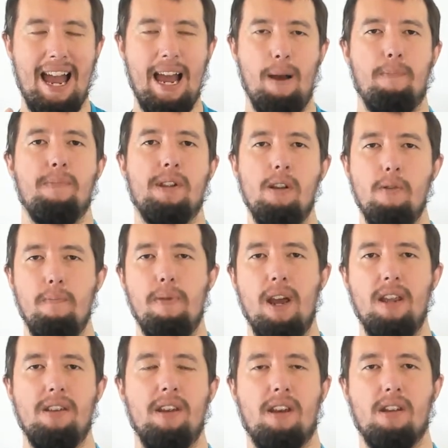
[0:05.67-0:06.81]
absolute
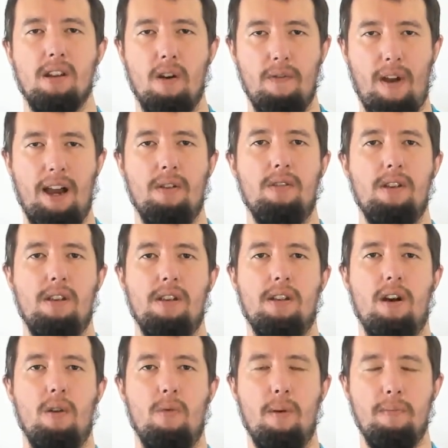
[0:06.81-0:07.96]
basics of how to
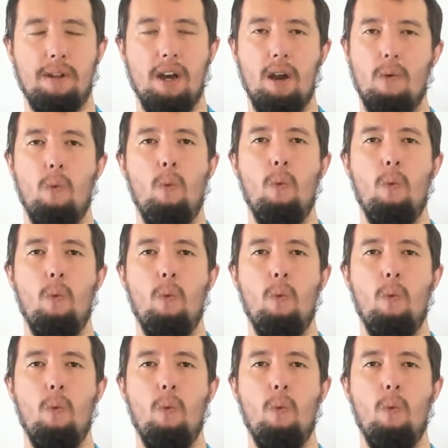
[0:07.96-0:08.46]
design a website,